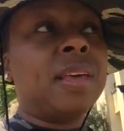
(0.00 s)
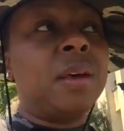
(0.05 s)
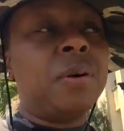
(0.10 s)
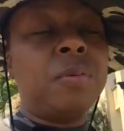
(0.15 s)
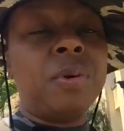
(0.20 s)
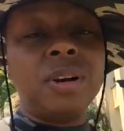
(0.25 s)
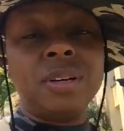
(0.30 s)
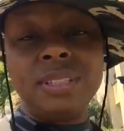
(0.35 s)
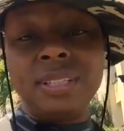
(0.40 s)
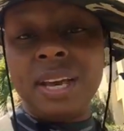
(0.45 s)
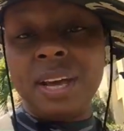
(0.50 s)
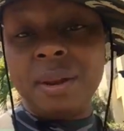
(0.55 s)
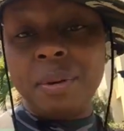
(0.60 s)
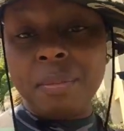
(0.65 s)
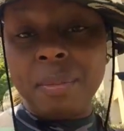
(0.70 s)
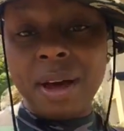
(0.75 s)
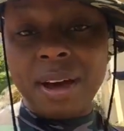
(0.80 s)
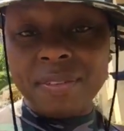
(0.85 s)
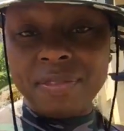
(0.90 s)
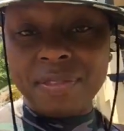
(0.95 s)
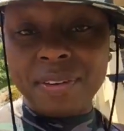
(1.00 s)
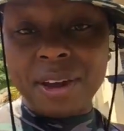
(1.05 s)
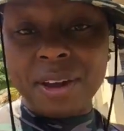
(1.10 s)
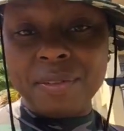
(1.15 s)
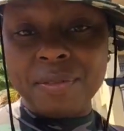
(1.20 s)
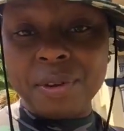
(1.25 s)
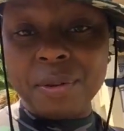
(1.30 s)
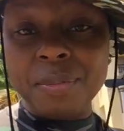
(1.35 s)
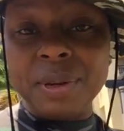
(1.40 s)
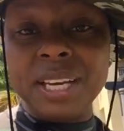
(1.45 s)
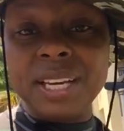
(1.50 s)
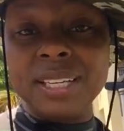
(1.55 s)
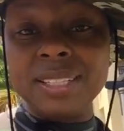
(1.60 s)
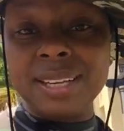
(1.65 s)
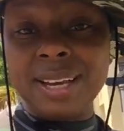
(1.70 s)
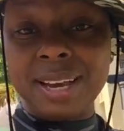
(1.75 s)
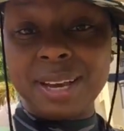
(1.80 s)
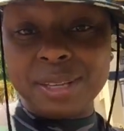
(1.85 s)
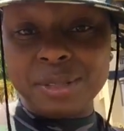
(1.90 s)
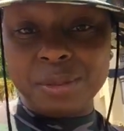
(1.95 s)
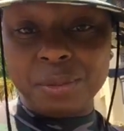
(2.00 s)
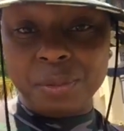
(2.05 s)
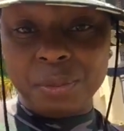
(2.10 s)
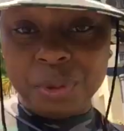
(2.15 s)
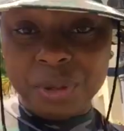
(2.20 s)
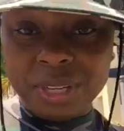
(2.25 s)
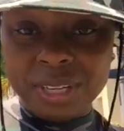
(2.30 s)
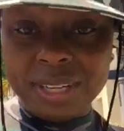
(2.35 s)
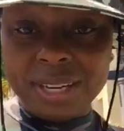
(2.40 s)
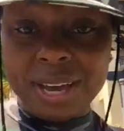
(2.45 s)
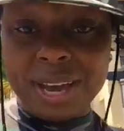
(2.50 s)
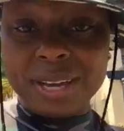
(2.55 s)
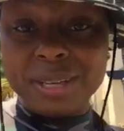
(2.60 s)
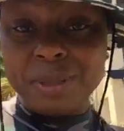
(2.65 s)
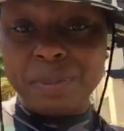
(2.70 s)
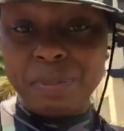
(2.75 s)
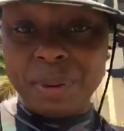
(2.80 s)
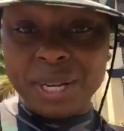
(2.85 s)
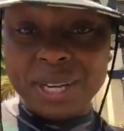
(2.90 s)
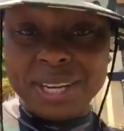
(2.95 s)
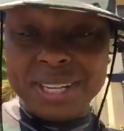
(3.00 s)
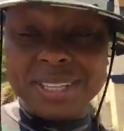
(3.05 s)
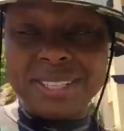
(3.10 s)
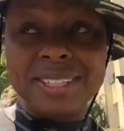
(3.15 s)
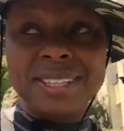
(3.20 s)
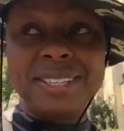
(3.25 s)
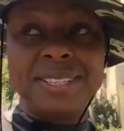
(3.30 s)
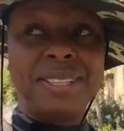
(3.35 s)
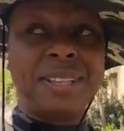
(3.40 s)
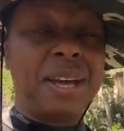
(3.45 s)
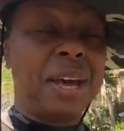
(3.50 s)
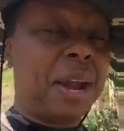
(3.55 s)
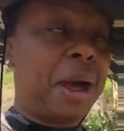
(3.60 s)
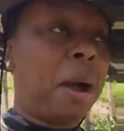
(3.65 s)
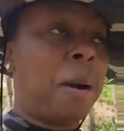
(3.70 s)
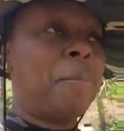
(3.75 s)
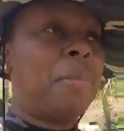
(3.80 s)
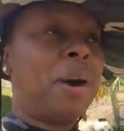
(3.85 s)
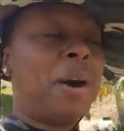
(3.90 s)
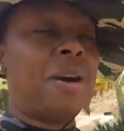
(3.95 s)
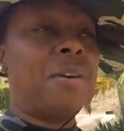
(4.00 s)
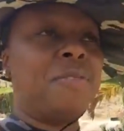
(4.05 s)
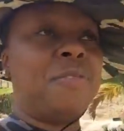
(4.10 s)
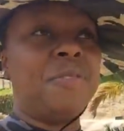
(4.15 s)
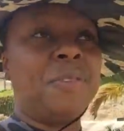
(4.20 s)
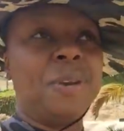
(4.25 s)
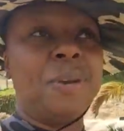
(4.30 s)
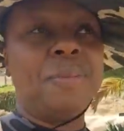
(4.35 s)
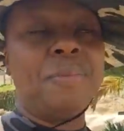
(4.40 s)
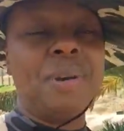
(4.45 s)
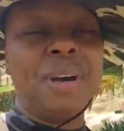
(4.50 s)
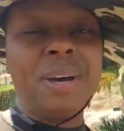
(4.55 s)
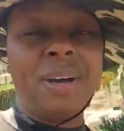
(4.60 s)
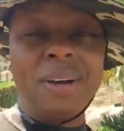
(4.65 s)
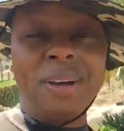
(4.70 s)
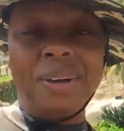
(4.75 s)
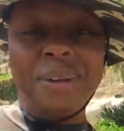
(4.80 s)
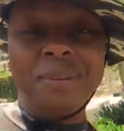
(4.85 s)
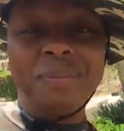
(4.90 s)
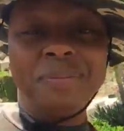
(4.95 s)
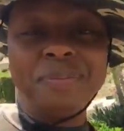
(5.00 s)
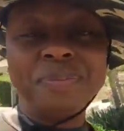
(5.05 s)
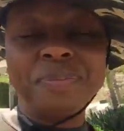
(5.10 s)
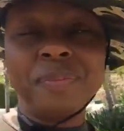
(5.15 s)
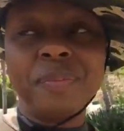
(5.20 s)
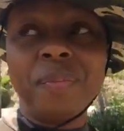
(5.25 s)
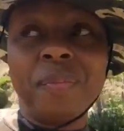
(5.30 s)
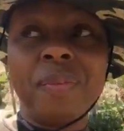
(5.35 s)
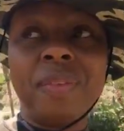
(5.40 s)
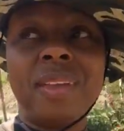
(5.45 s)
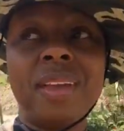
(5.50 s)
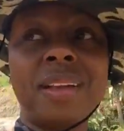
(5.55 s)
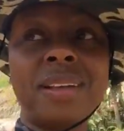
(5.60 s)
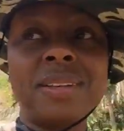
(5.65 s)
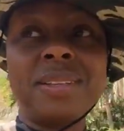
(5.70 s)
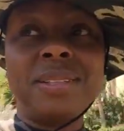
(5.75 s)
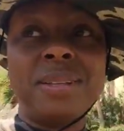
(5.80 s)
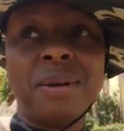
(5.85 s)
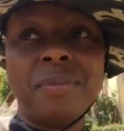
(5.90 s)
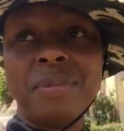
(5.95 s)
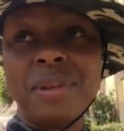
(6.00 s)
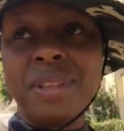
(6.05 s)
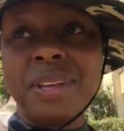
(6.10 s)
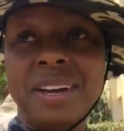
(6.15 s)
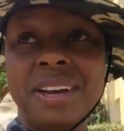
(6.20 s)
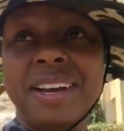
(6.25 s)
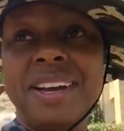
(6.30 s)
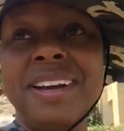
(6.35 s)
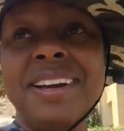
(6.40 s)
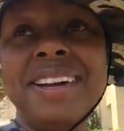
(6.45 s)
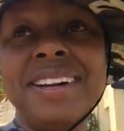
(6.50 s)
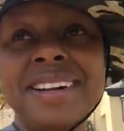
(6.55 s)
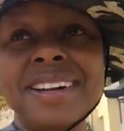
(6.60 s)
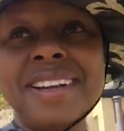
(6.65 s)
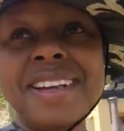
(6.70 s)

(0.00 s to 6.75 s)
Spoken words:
it worked out in my favor because I got some really nice pieces that I bought from some of the